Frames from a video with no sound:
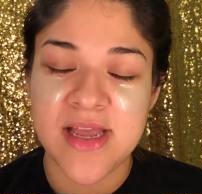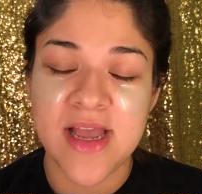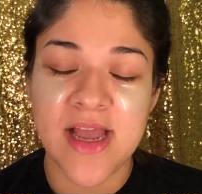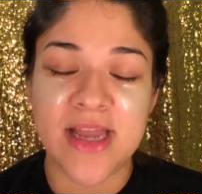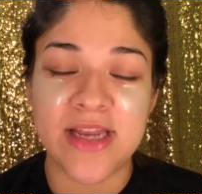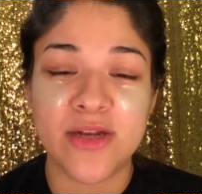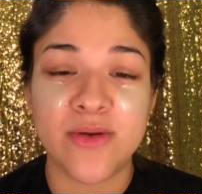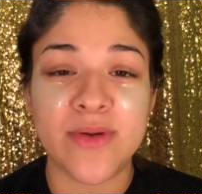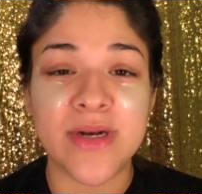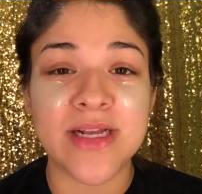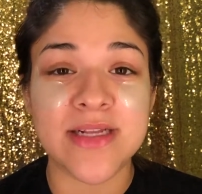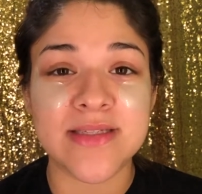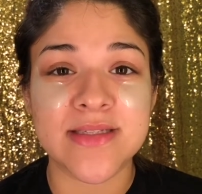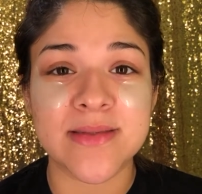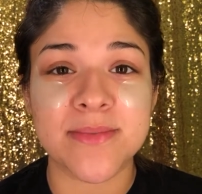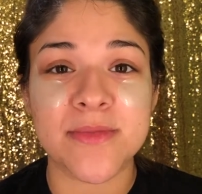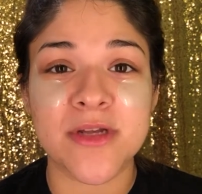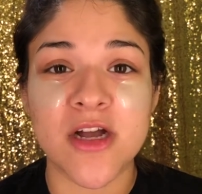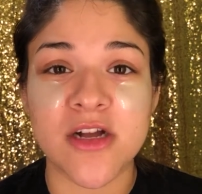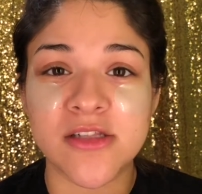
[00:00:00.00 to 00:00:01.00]
I know it has
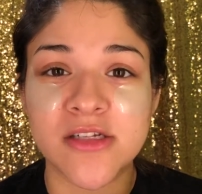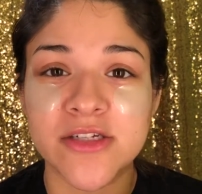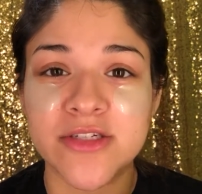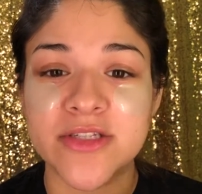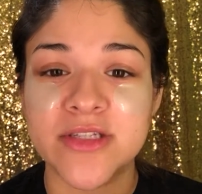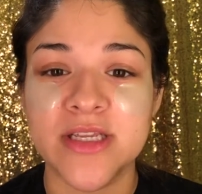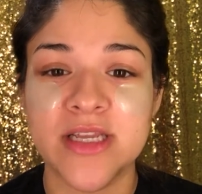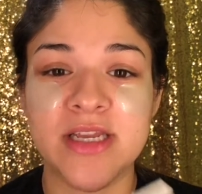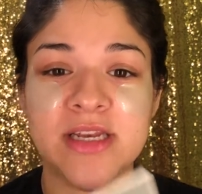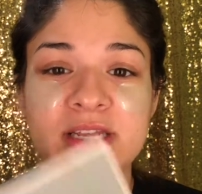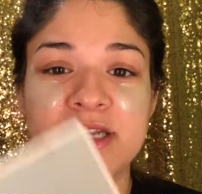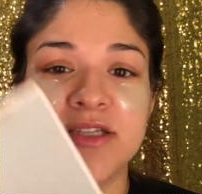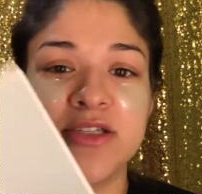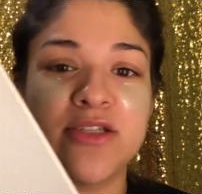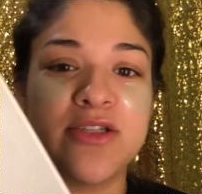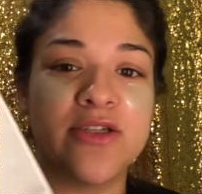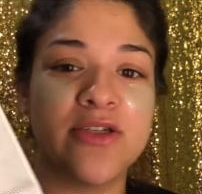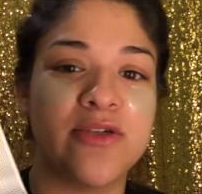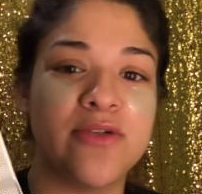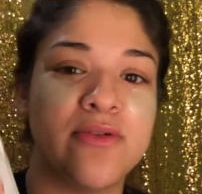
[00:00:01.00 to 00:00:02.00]
some colors in it
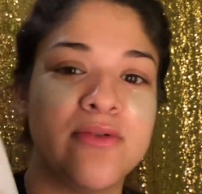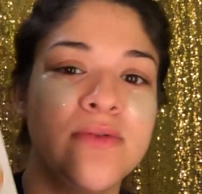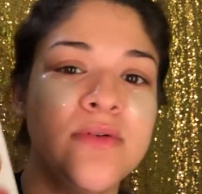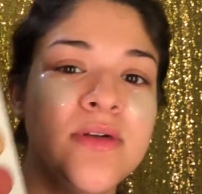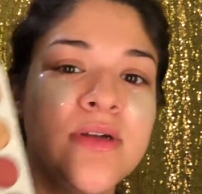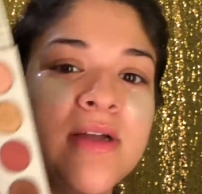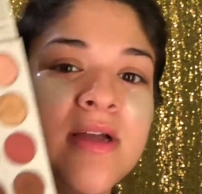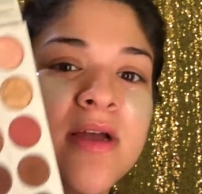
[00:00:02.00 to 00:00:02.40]
too,